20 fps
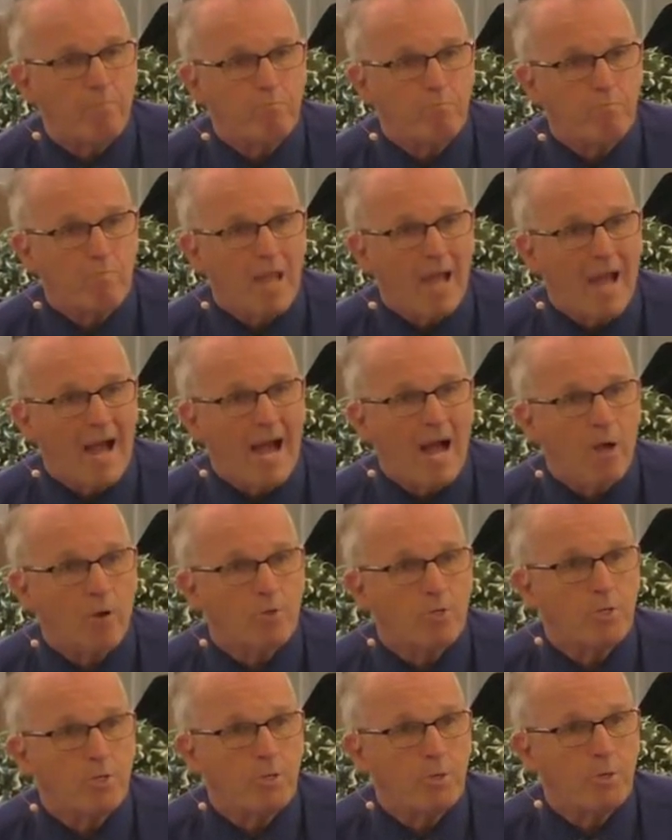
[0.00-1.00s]
how
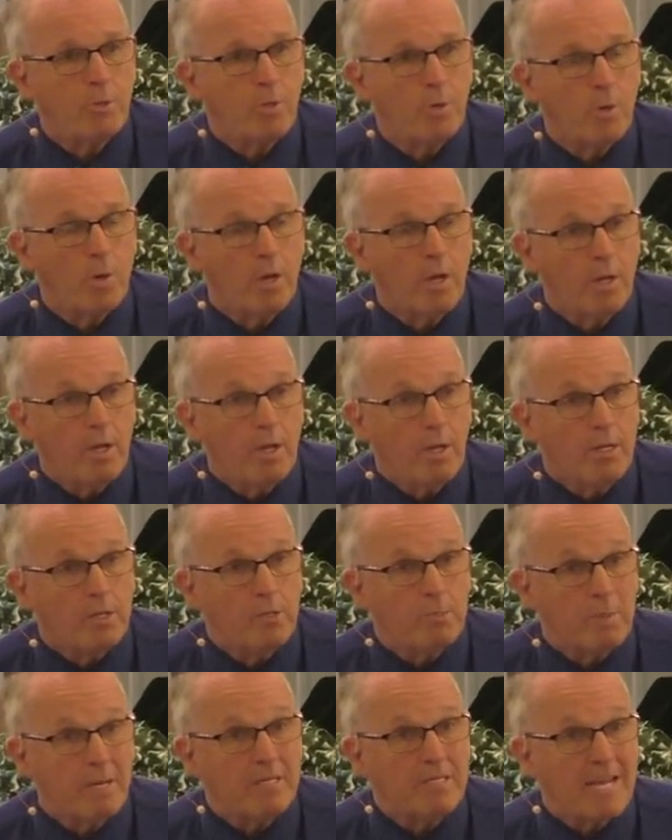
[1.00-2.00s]
to
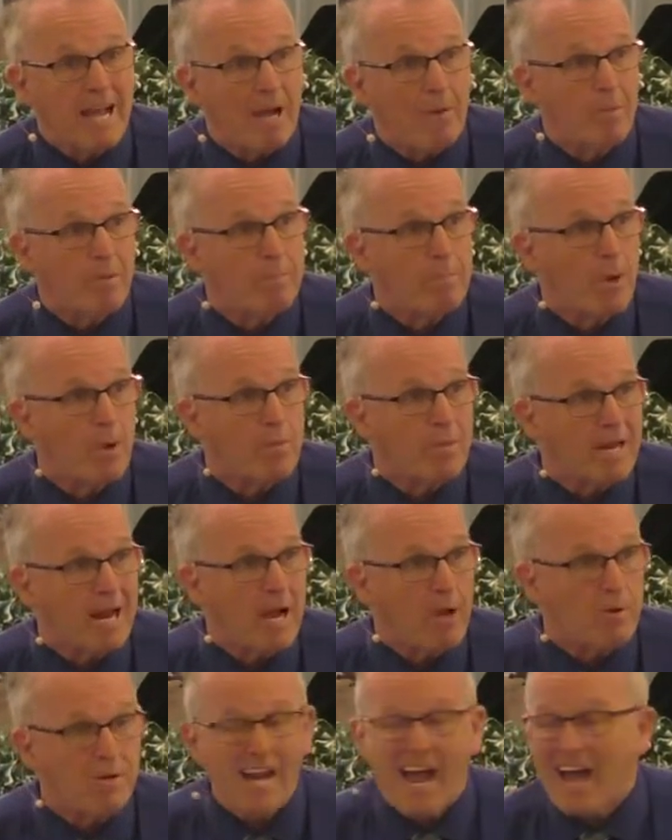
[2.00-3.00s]
spend time with both and how
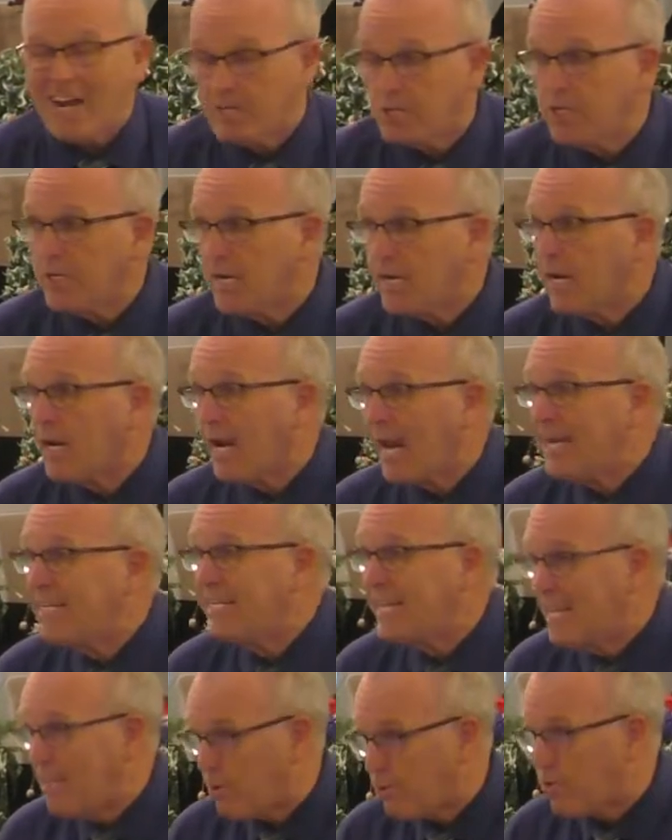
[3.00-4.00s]
not to neglect
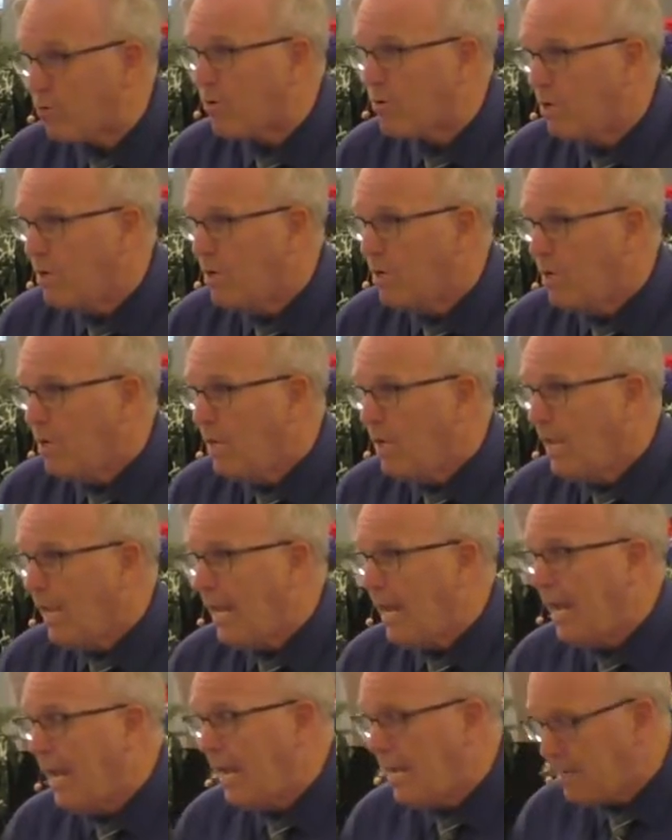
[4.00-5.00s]
either.
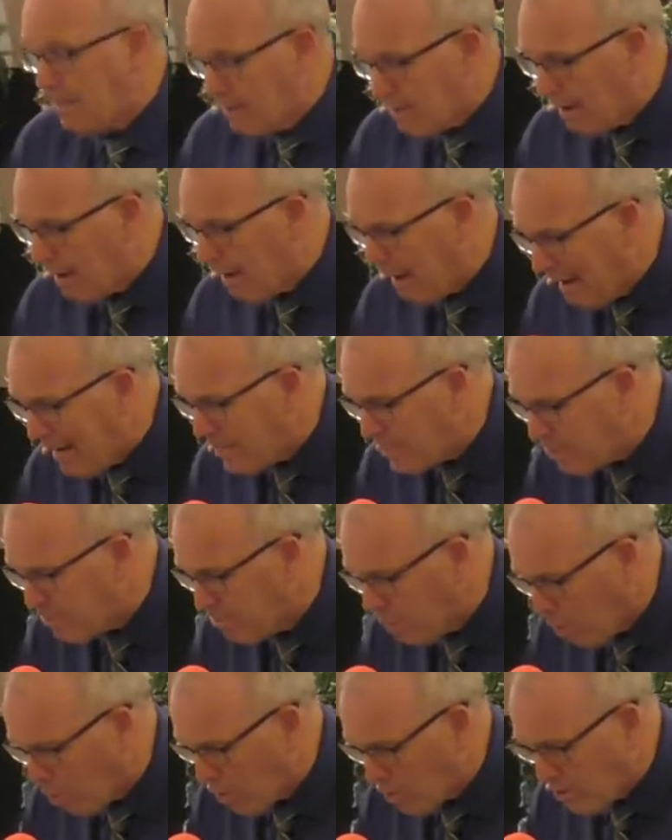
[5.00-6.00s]
And it's
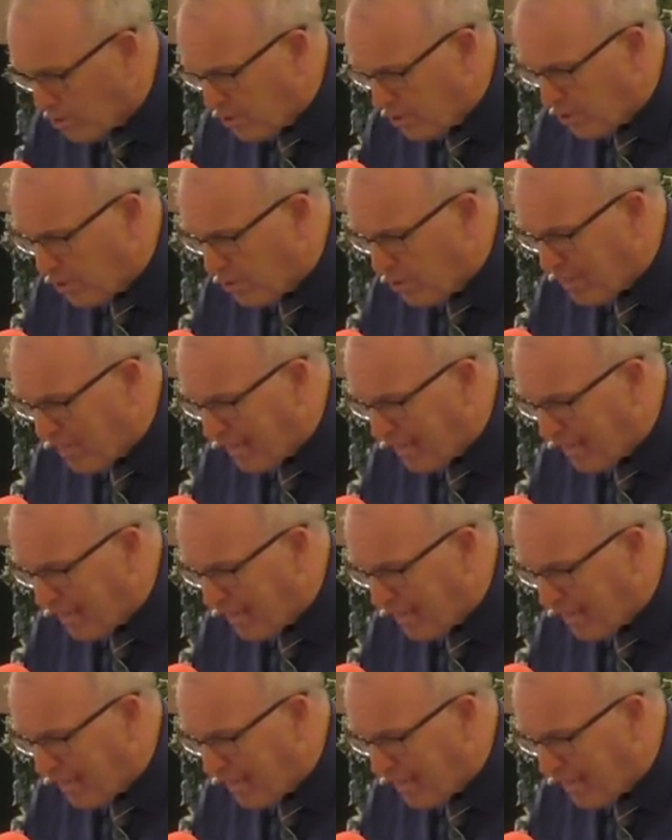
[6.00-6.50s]
important to do that. I